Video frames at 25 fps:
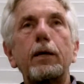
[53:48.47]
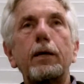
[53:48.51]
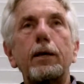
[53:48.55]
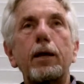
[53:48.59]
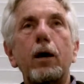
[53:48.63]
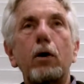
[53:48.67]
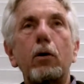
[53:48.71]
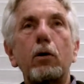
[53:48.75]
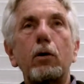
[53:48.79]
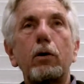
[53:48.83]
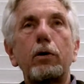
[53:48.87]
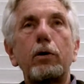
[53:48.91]

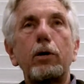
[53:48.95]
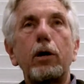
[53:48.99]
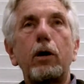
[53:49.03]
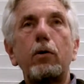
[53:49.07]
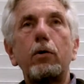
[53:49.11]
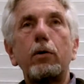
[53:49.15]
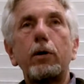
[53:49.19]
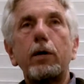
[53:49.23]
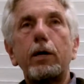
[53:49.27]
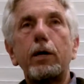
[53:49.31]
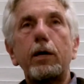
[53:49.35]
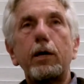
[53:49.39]
Now,
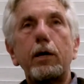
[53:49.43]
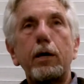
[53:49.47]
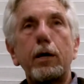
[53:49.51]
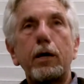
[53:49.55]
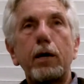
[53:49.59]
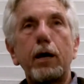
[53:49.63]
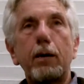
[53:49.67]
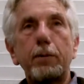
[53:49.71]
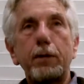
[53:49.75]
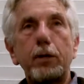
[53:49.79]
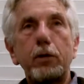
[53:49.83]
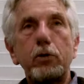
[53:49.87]
now
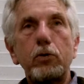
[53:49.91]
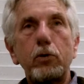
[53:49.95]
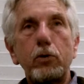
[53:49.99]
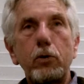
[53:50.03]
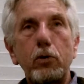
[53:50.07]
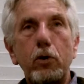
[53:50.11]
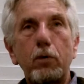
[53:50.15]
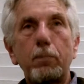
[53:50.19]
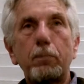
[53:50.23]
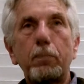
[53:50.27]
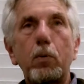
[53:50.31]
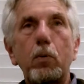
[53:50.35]
coming to
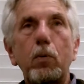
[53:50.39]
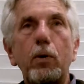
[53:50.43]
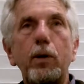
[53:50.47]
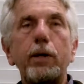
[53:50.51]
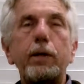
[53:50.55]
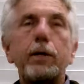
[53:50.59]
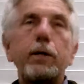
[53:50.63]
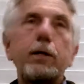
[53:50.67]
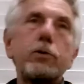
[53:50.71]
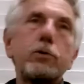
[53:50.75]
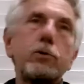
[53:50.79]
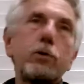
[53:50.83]
your
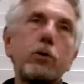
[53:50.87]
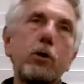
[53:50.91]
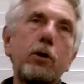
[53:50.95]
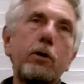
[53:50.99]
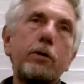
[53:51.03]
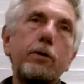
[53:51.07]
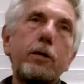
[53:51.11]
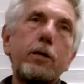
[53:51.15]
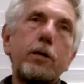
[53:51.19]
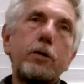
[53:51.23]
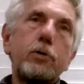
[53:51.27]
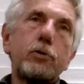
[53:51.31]
point, is there are
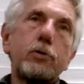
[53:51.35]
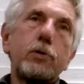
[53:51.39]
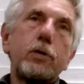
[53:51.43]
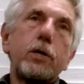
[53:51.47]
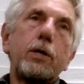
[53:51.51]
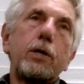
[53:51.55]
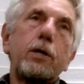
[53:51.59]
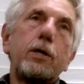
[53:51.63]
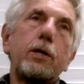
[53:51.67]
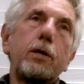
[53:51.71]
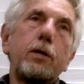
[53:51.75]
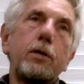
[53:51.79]
these
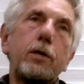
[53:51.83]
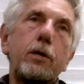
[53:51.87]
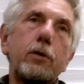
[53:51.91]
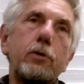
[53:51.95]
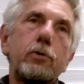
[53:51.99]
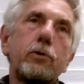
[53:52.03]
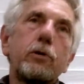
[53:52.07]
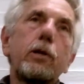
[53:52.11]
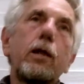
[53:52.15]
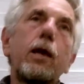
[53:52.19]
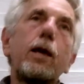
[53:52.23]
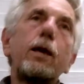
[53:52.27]

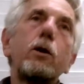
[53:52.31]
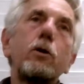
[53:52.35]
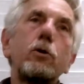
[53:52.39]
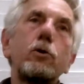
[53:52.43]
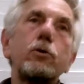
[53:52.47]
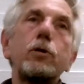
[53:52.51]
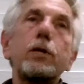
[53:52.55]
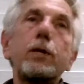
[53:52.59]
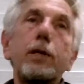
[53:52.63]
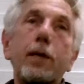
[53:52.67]
these layers.